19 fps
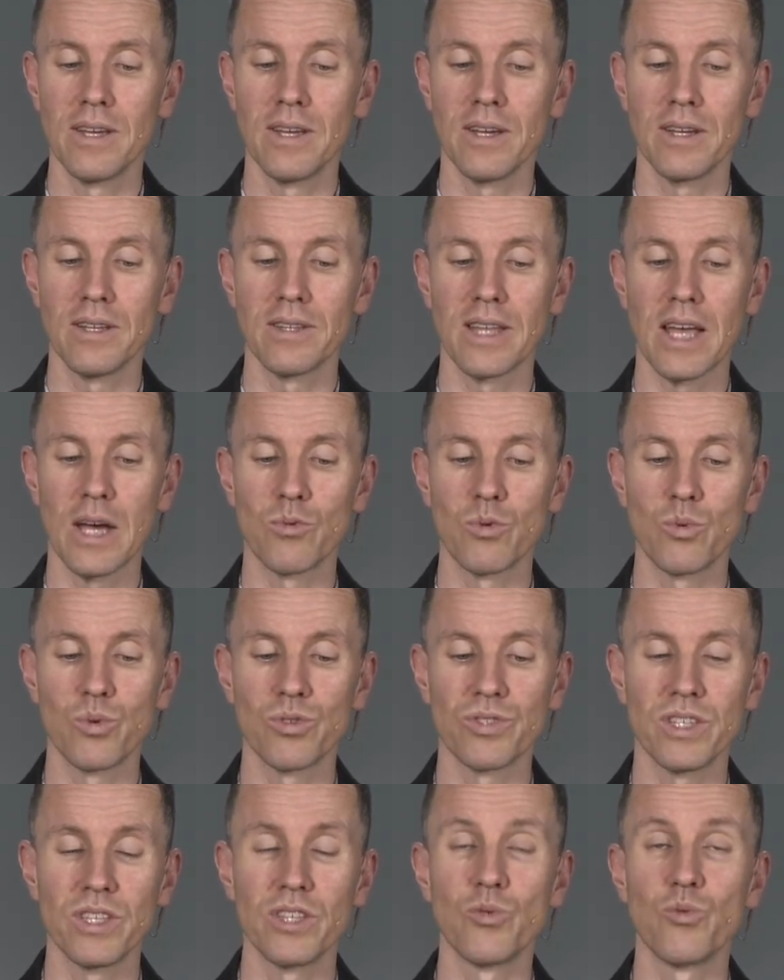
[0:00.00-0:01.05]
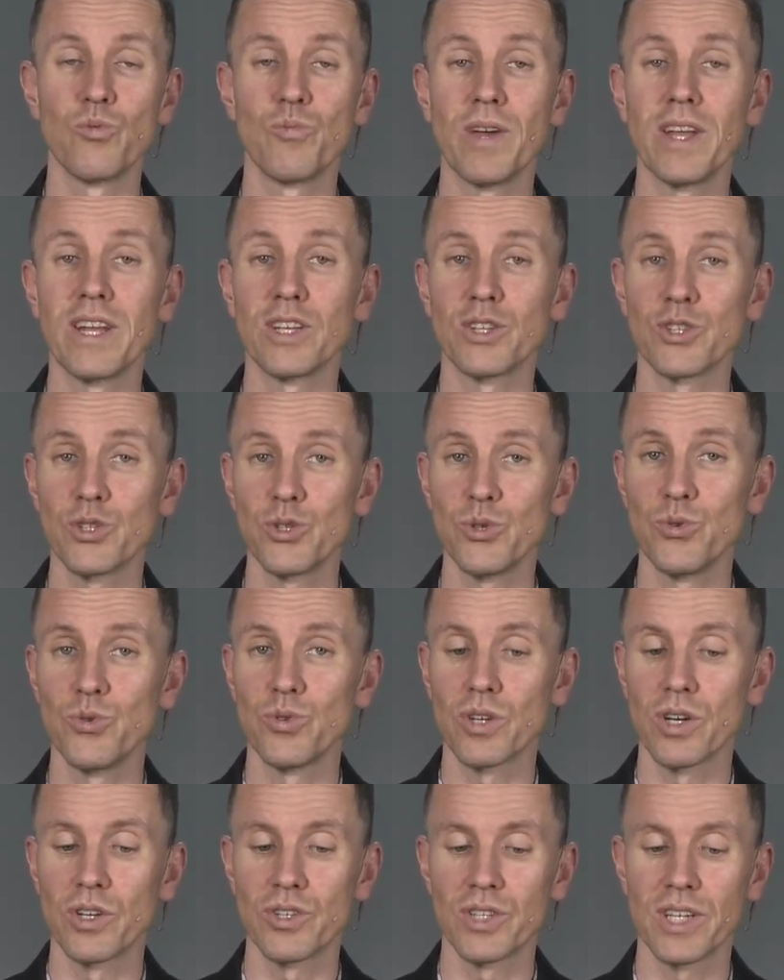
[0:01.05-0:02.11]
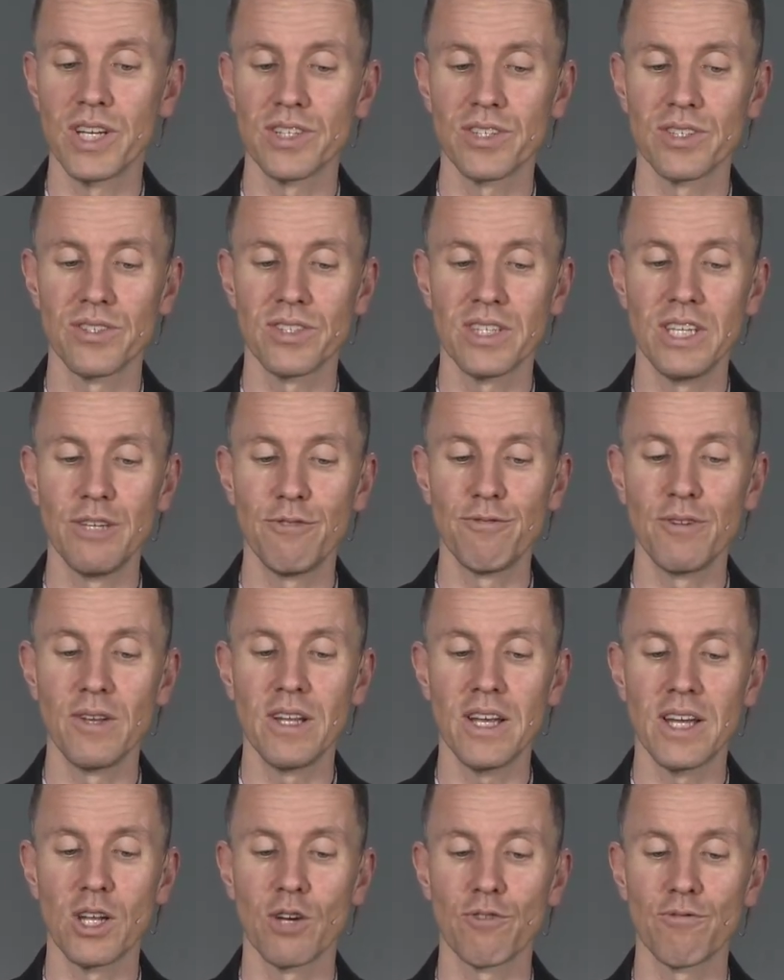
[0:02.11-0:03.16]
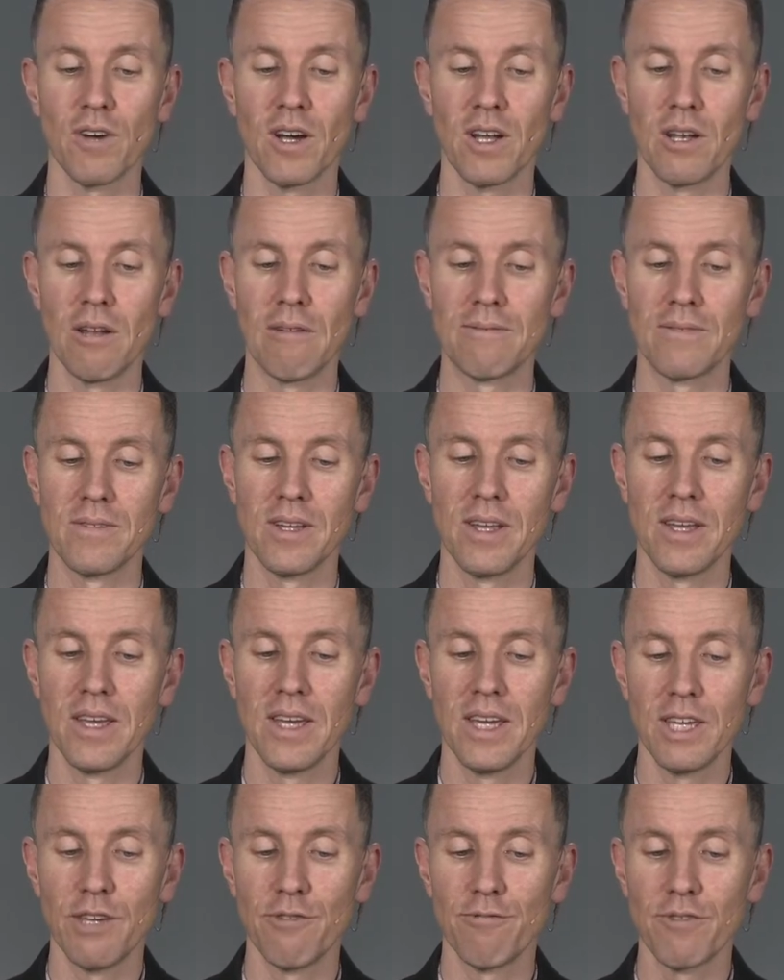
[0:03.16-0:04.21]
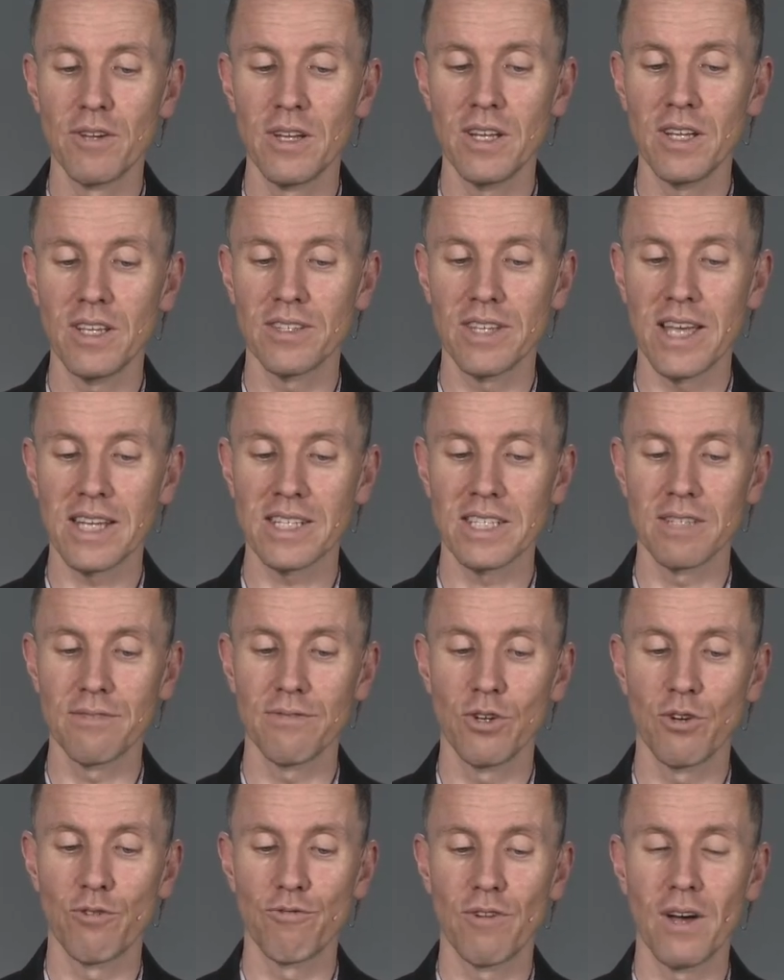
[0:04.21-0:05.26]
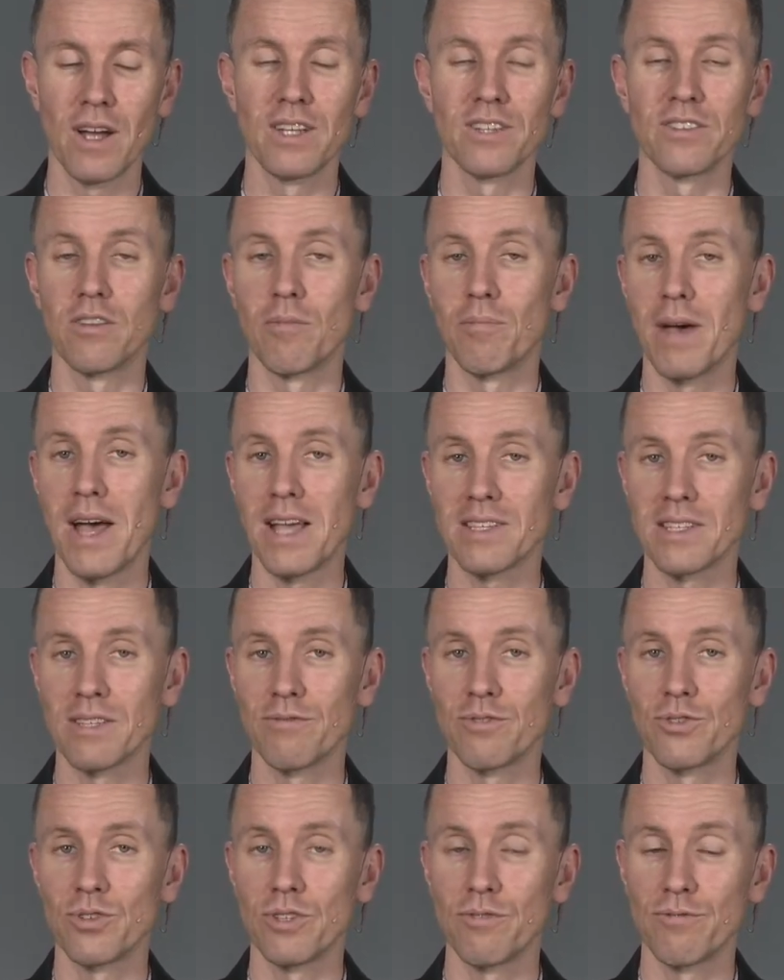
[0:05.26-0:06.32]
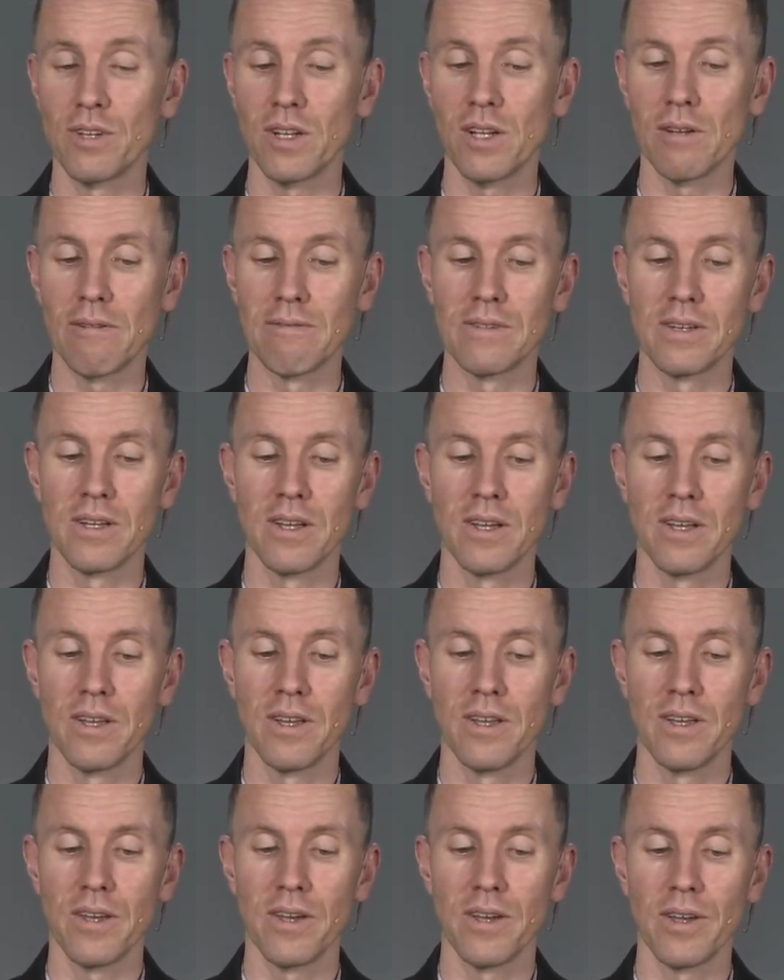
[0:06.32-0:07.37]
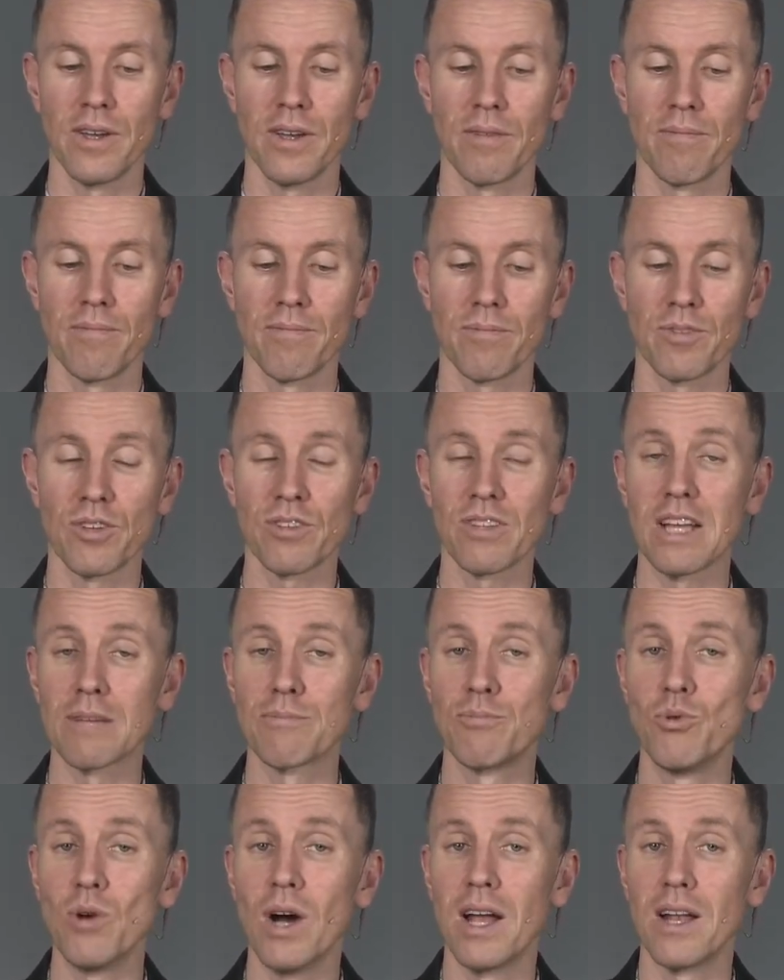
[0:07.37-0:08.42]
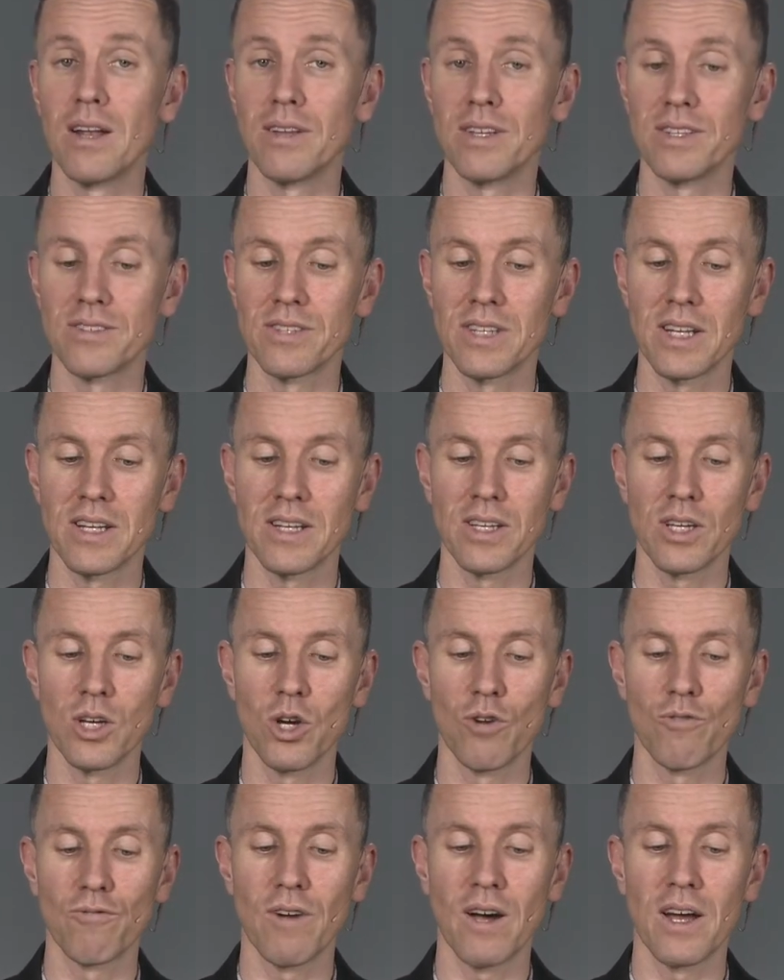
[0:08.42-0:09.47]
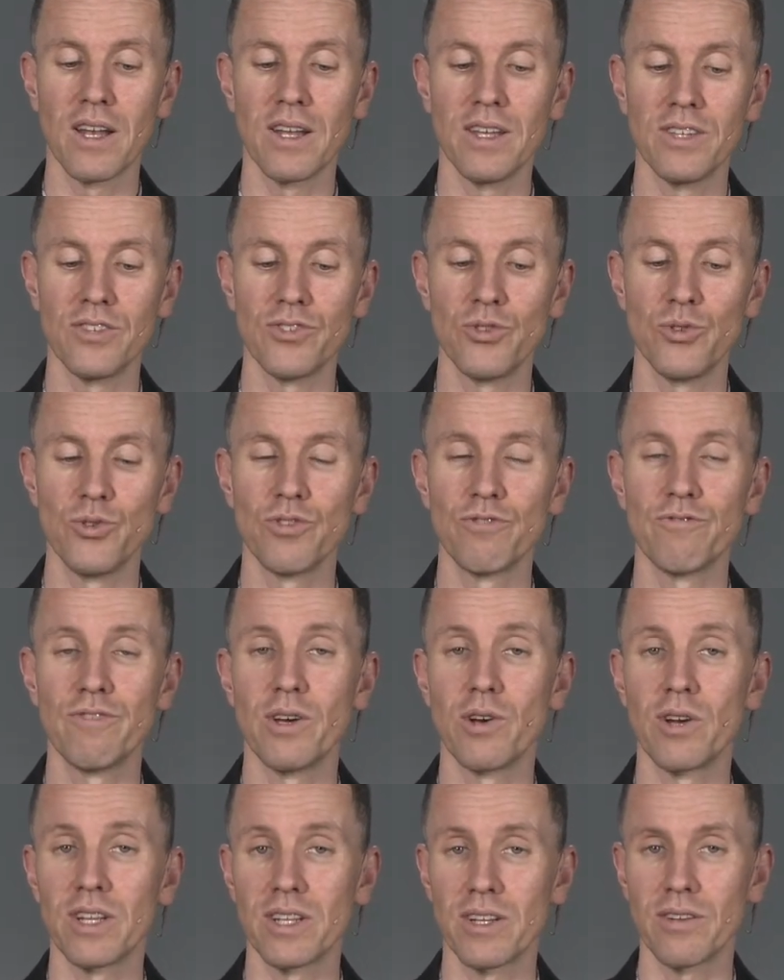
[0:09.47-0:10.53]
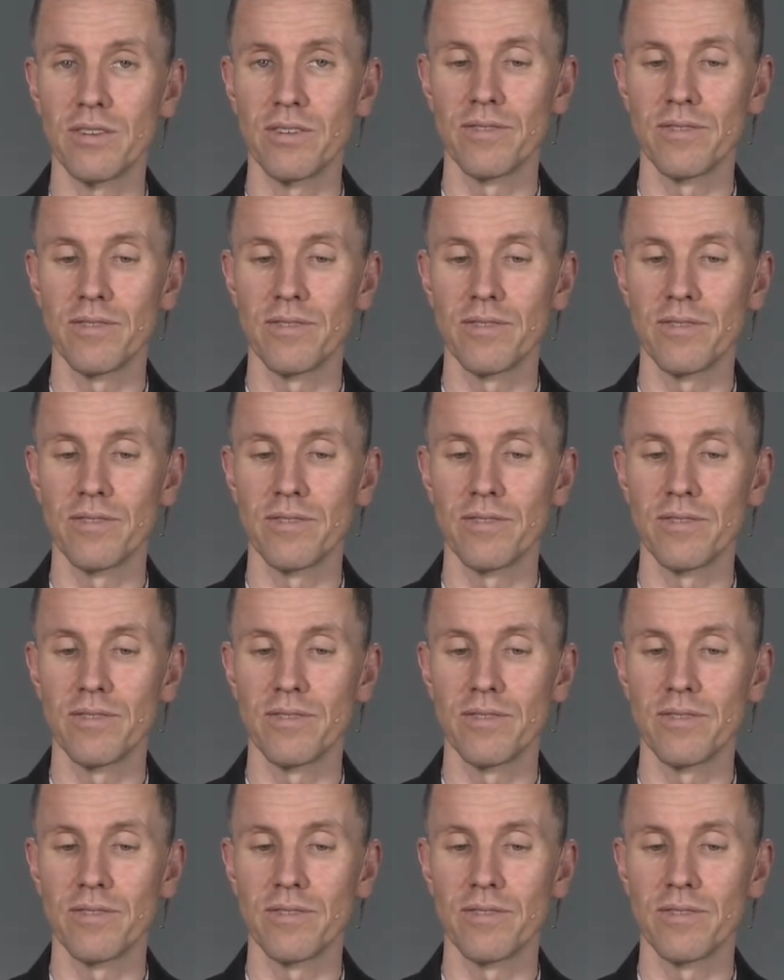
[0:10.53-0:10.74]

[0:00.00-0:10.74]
Now we will see the remaining 2 conjugations, hifil and hofal. Hifil is active, hofal is the passive to hifil. Just like pual, incidentally, hofal is used very little.